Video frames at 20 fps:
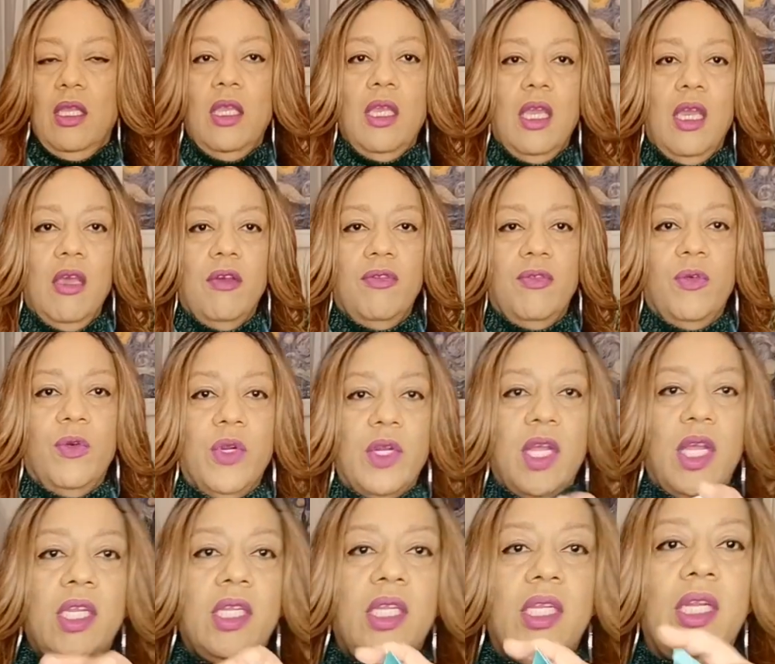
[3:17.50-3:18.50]
Yeah,
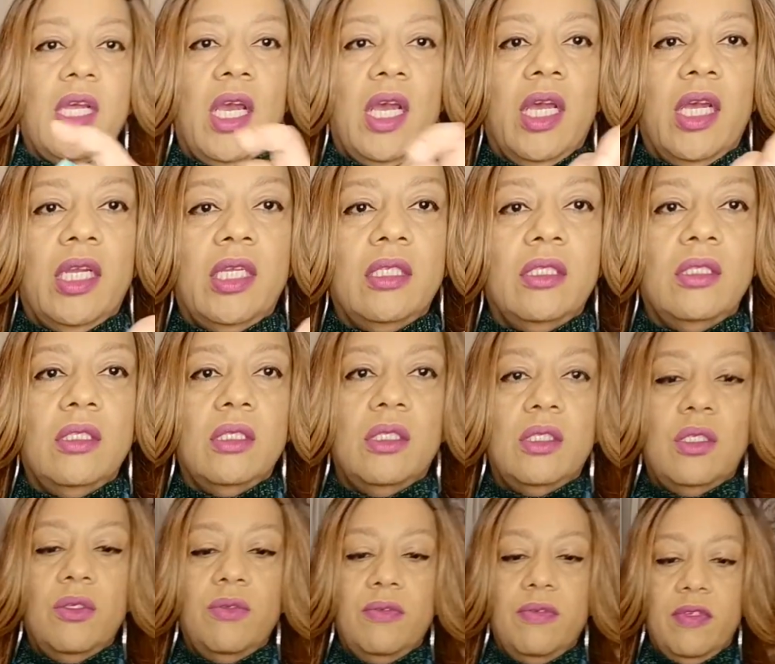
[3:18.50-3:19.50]
$4.99,
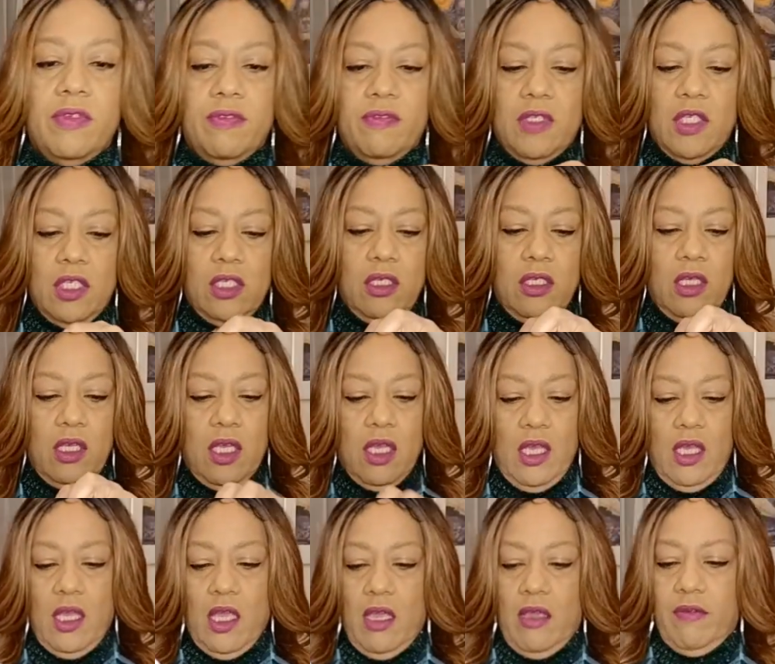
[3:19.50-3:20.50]
$2.50.
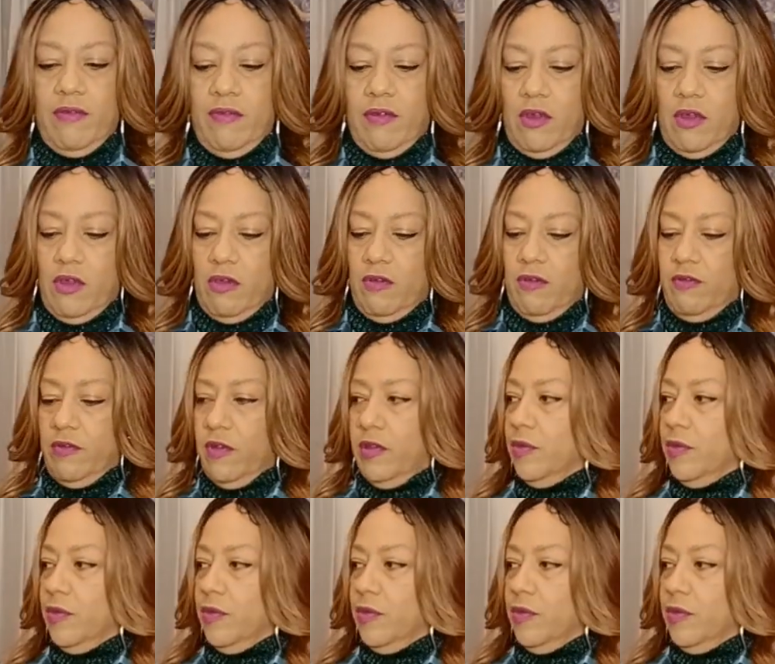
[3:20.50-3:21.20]
Half off.